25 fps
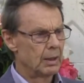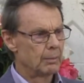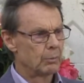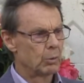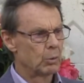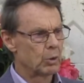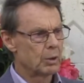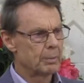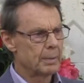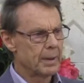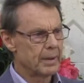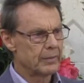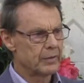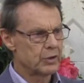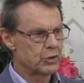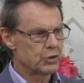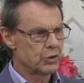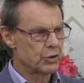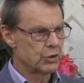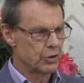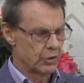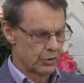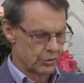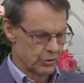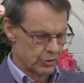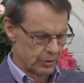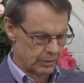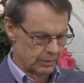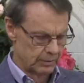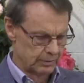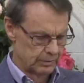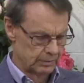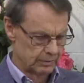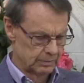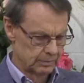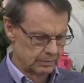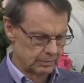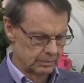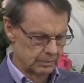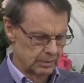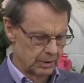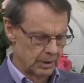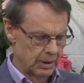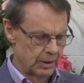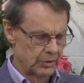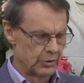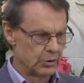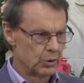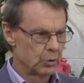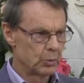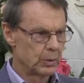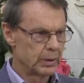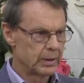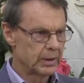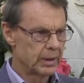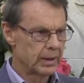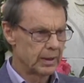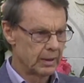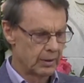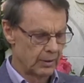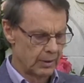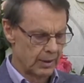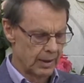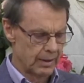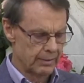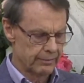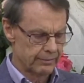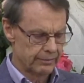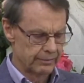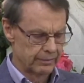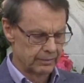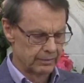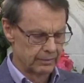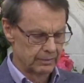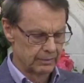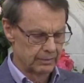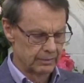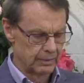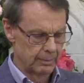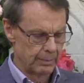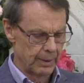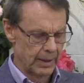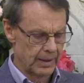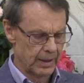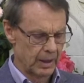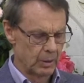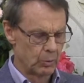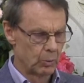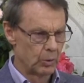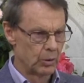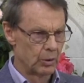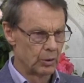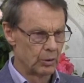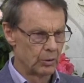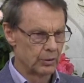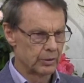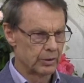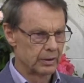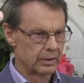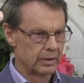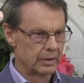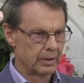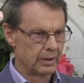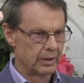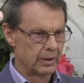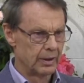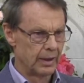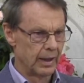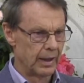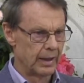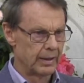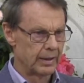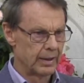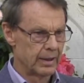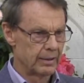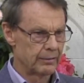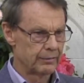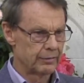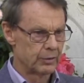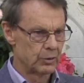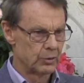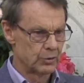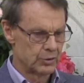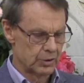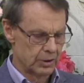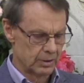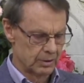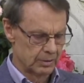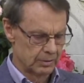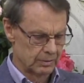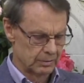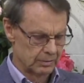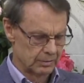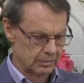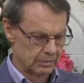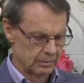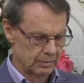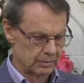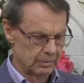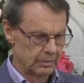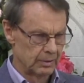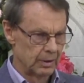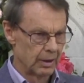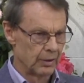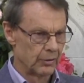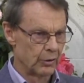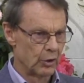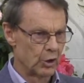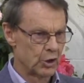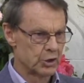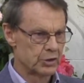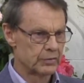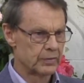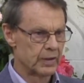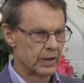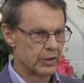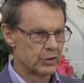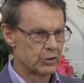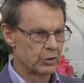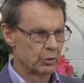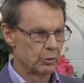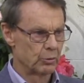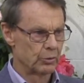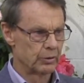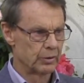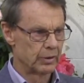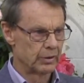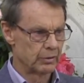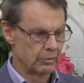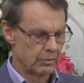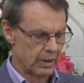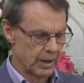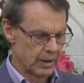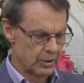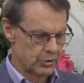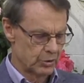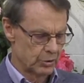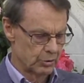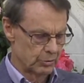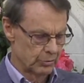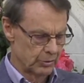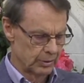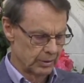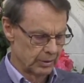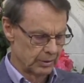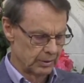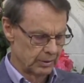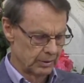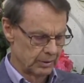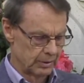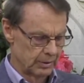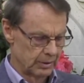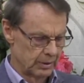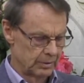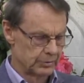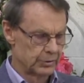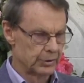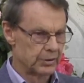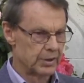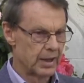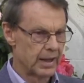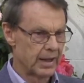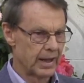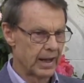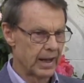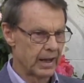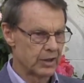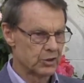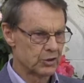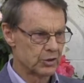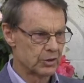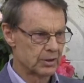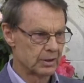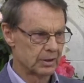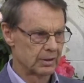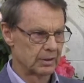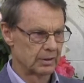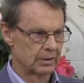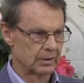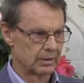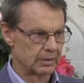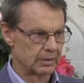But what about the church? Do we care enough about our world and our future, and those of our children and grandchildren, to take action?